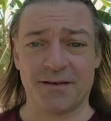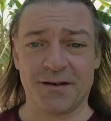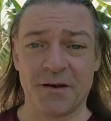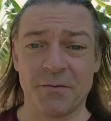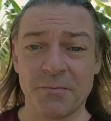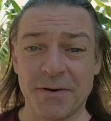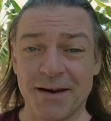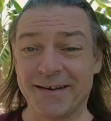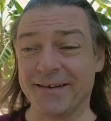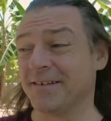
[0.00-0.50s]

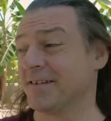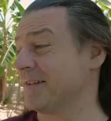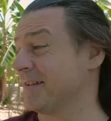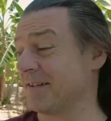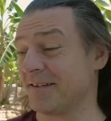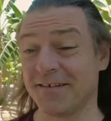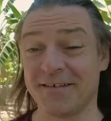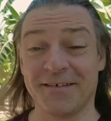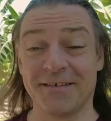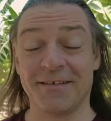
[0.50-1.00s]
It means
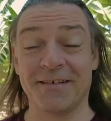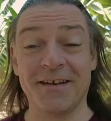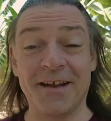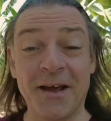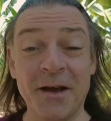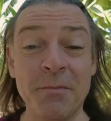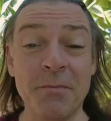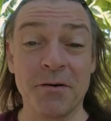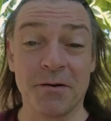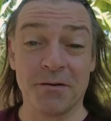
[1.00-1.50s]
that
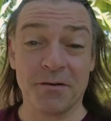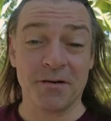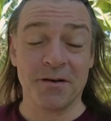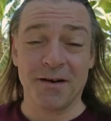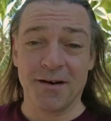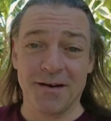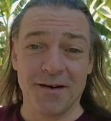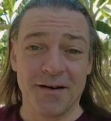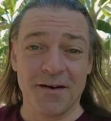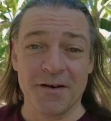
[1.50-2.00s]
Labour
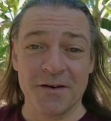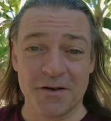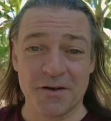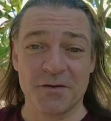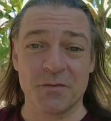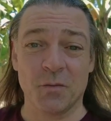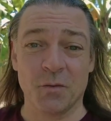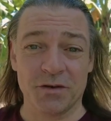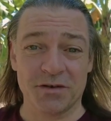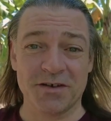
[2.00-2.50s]

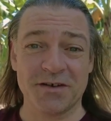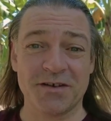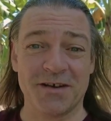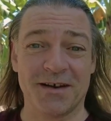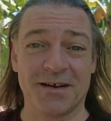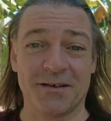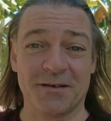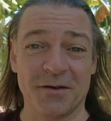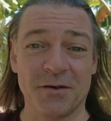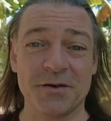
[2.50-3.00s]
just want to
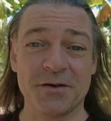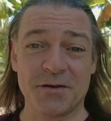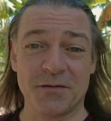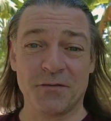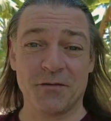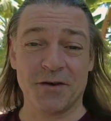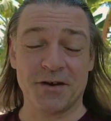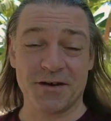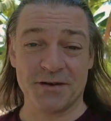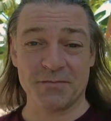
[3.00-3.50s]
take lots
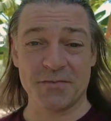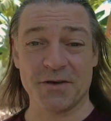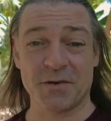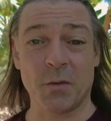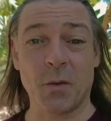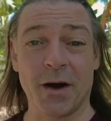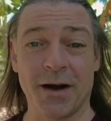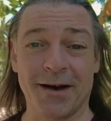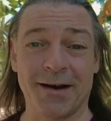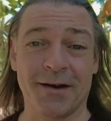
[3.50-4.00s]
of freedoms
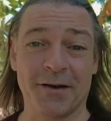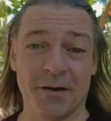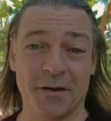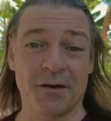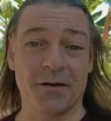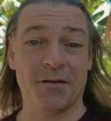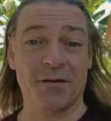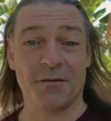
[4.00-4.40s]
away,